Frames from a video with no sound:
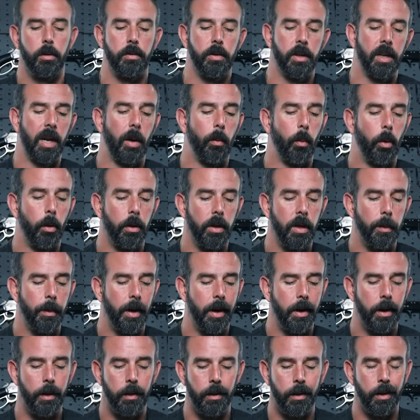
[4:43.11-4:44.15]
If you're not worried
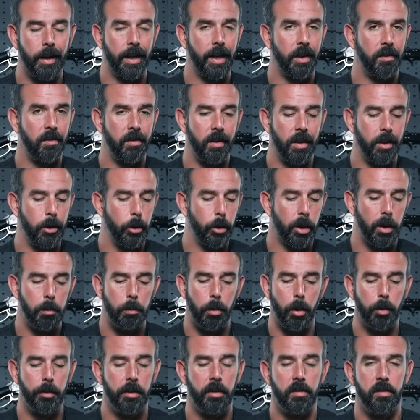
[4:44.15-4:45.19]
about it, like I said, you can
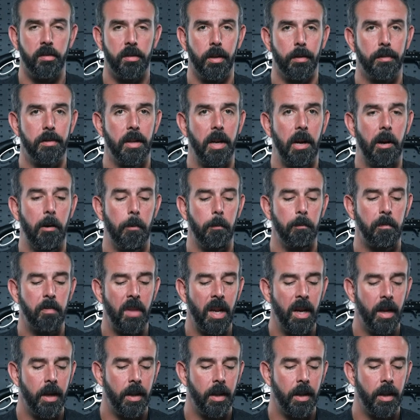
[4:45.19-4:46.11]
bolt this stuff down,